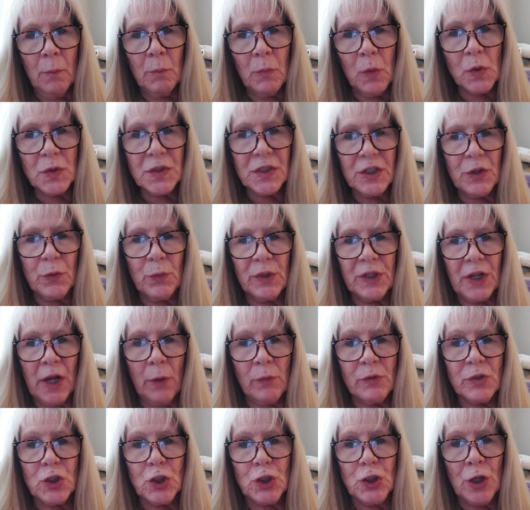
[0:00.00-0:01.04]
Mostly when I
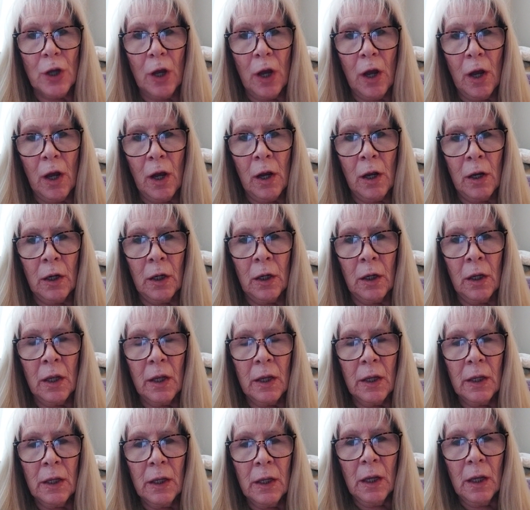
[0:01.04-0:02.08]
was young,
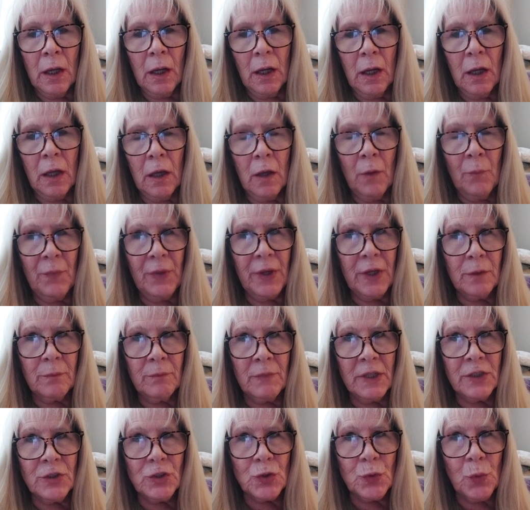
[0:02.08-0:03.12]
in
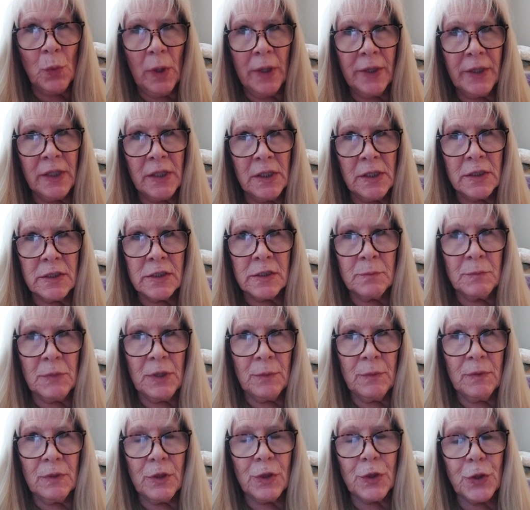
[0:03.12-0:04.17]
my 20s,
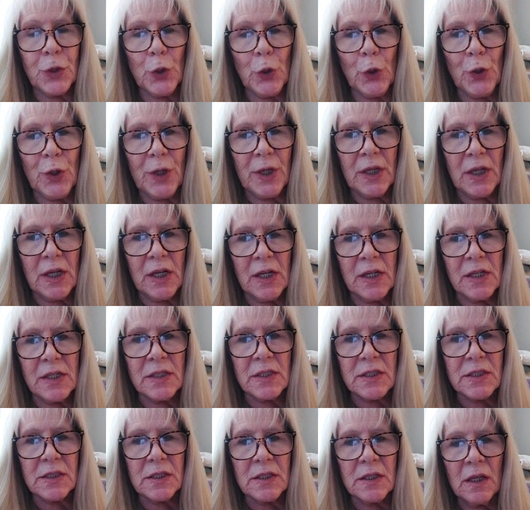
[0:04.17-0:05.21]
maybe
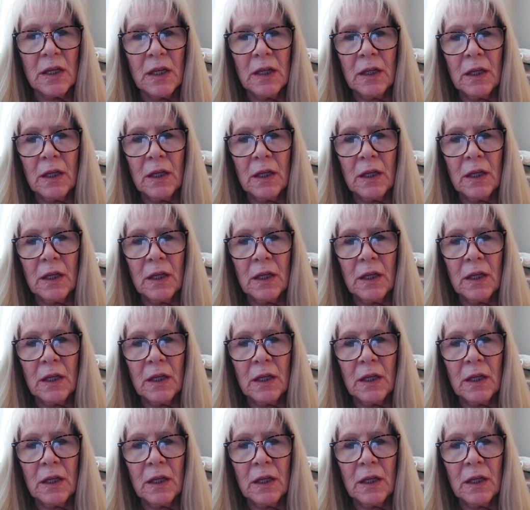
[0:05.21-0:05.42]
30s.